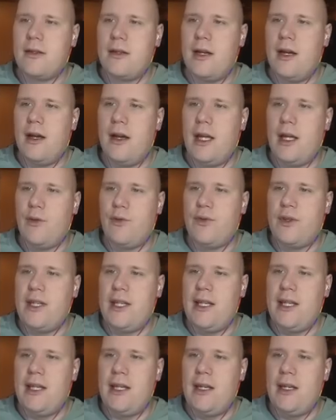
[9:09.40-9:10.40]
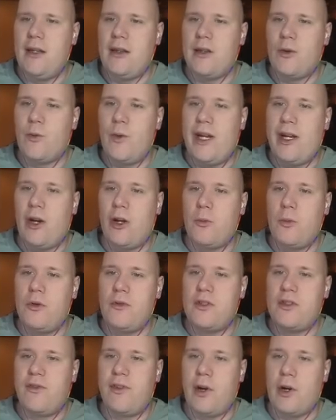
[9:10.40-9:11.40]
uh, if the, the recon
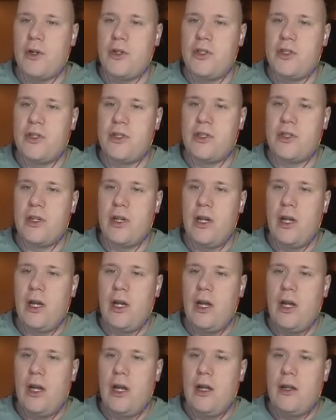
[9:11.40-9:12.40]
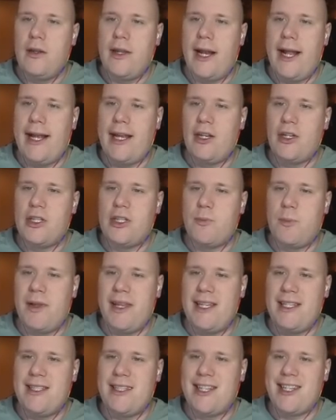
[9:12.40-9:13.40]
moves first, then I can just
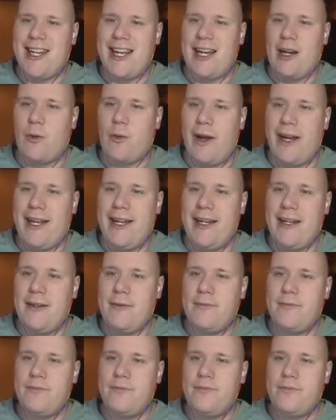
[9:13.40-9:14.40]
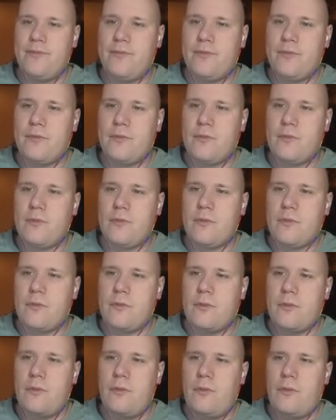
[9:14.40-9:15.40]
place the tank right here.
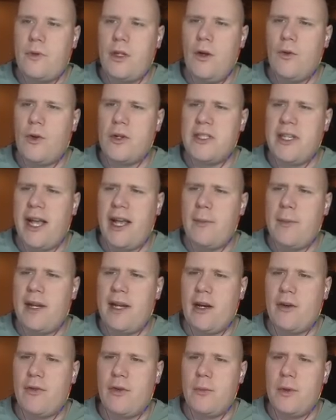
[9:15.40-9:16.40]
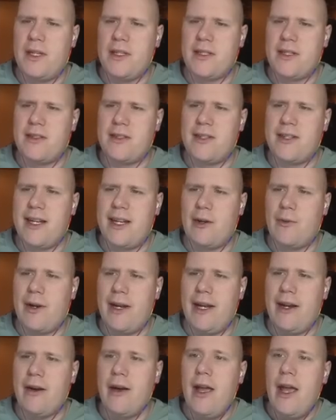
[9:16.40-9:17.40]
Of course, I gotta be careful because there's a tank
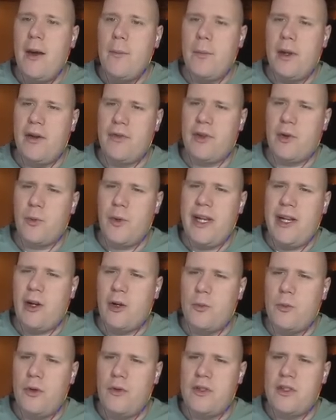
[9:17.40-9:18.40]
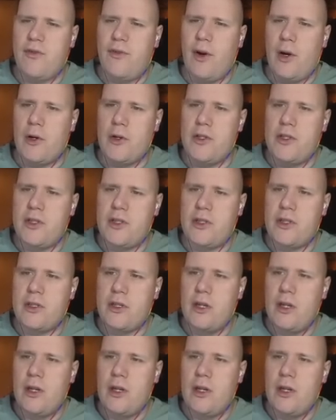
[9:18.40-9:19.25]
right here. But if the recon moves first,